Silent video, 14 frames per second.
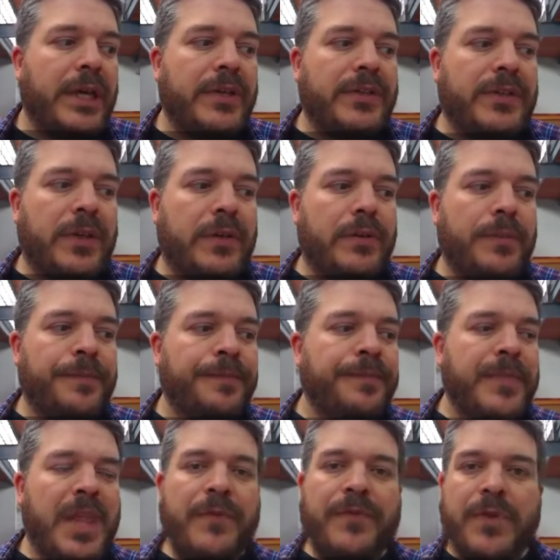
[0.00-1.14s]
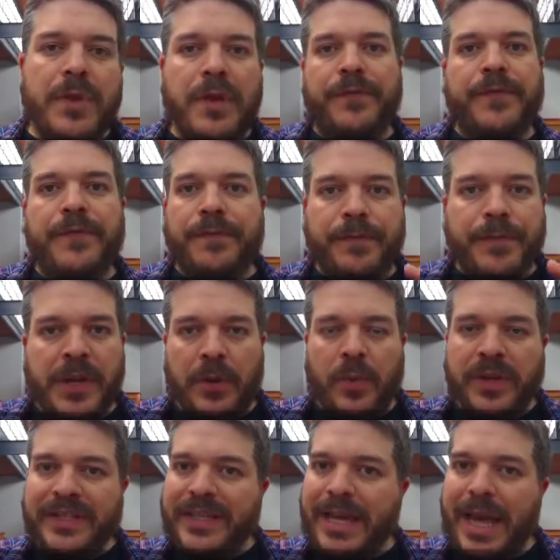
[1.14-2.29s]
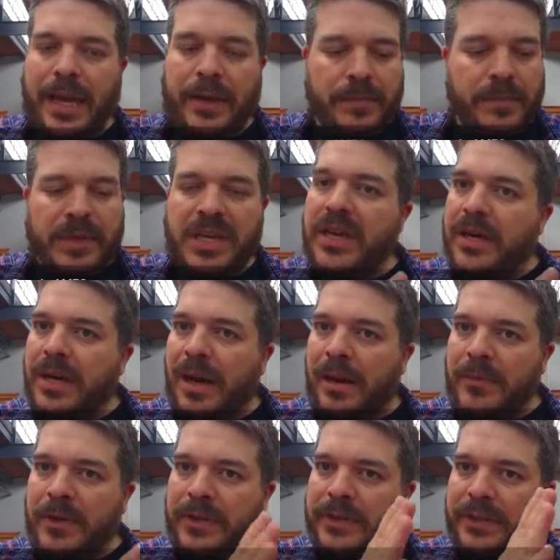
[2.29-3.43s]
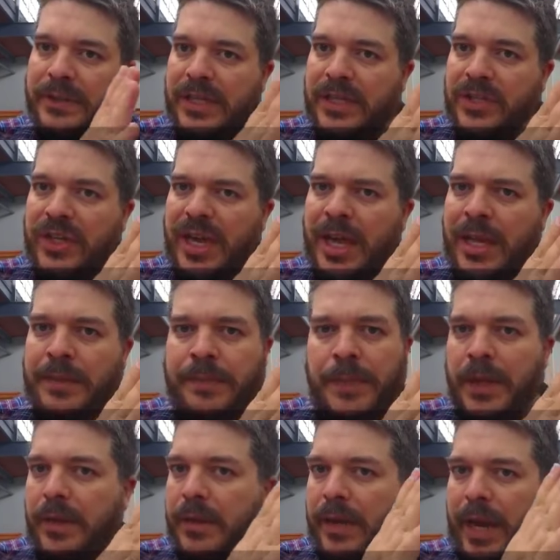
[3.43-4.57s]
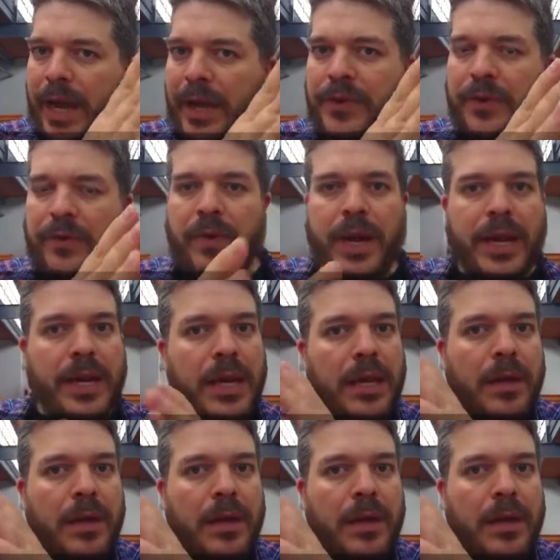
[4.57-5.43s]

So if once again, e-commerce, lead gen, not so great.